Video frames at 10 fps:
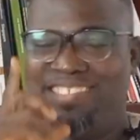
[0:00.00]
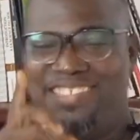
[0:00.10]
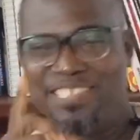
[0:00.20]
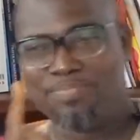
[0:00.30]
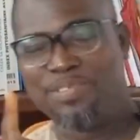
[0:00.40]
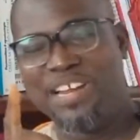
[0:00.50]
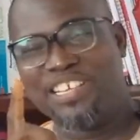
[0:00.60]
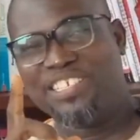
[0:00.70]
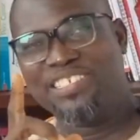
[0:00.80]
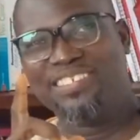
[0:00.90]
this
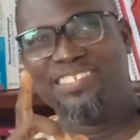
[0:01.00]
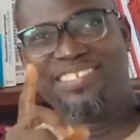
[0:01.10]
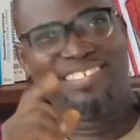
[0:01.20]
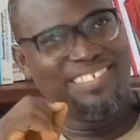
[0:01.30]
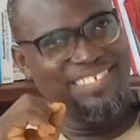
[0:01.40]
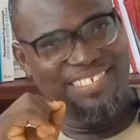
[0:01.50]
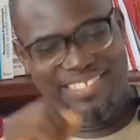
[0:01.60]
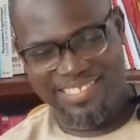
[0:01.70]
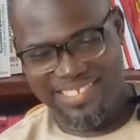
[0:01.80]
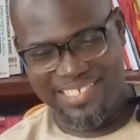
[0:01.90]
production,
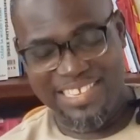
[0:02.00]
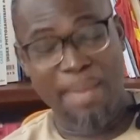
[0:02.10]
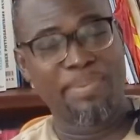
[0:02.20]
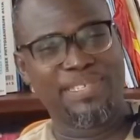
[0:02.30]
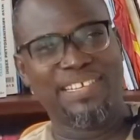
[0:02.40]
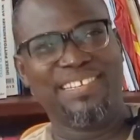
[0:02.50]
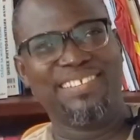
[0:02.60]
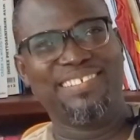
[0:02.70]
this episode,